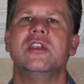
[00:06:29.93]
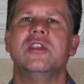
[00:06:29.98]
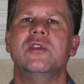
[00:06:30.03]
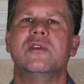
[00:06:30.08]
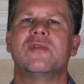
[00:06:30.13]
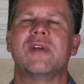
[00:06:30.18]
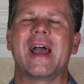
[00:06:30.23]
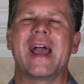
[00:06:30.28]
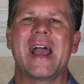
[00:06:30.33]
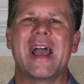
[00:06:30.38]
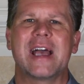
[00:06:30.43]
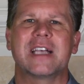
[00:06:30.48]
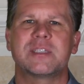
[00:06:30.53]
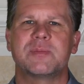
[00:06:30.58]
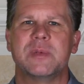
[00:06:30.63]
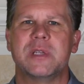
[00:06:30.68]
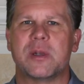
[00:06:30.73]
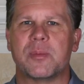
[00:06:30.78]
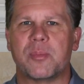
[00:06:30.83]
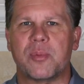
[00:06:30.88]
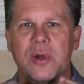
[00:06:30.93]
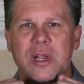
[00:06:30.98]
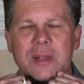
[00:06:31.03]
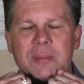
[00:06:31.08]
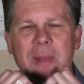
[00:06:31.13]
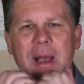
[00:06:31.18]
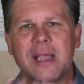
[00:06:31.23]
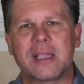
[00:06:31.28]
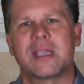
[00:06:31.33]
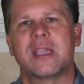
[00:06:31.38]
You've asked me to
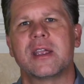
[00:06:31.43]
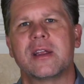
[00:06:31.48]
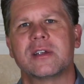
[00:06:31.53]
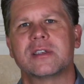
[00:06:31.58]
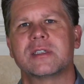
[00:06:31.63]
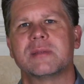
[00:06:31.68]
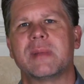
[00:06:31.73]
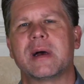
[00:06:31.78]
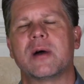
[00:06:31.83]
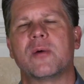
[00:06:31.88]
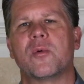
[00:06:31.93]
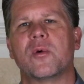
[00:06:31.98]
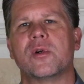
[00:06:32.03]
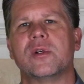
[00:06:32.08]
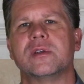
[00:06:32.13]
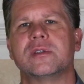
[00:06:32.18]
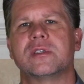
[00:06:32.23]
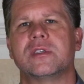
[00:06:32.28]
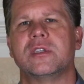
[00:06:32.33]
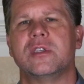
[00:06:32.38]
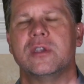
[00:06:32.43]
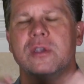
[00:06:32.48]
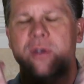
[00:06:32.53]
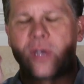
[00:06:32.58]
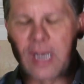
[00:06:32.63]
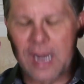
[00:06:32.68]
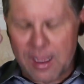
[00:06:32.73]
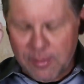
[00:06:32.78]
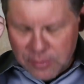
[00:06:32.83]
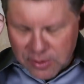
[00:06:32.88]
bring my cares and my worries to
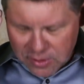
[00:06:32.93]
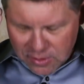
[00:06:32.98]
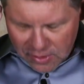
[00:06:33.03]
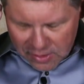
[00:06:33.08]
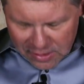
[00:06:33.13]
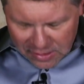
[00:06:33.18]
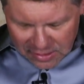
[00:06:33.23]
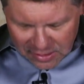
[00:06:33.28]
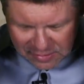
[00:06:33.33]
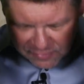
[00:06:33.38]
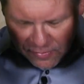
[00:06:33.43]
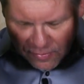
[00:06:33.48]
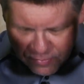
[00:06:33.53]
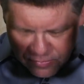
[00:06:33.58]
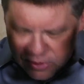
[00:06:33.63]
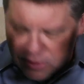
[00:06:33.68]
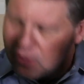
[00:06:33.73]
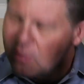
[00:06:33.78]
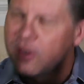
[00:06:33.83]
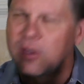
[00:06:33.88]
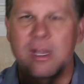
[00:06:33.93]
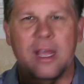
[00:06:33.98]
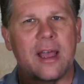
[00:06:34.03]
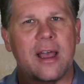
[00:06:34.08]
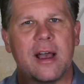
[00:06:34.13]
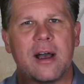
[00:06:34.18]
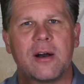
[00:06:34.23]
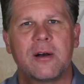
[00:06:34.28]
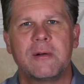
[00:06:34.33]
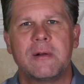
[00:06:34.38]
you, and I'm just going to give them to you
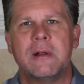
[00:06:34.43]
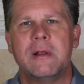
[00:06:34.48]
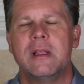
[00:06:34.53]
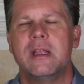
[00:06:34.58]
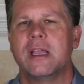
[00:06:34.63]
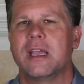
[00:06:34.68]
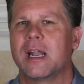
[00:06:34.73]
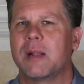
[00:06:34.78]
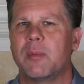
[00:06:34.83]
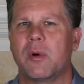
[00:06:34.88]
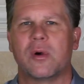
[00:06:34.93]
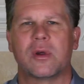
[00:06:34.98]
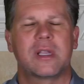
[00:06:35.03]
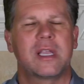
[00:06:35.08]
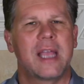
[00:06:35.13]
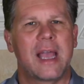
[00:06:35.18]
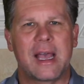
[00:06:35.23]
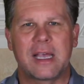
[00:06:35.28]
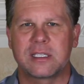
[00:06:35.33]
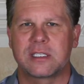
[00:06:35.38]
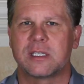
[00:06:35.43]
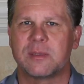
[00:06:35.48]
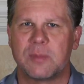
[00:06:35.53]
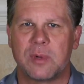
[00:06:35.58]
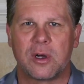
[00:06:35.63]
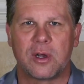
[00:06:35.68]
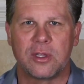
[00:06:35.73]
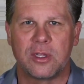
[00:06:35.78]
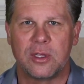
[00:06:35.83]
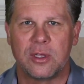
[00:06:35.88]
now, and I'm going to cast
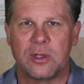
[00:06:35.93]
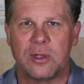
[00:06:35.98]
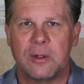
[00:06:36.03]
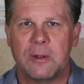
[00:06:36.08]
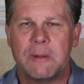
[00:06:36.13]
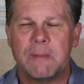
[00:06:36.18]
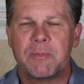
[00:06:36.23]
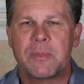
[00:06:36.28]
them on you.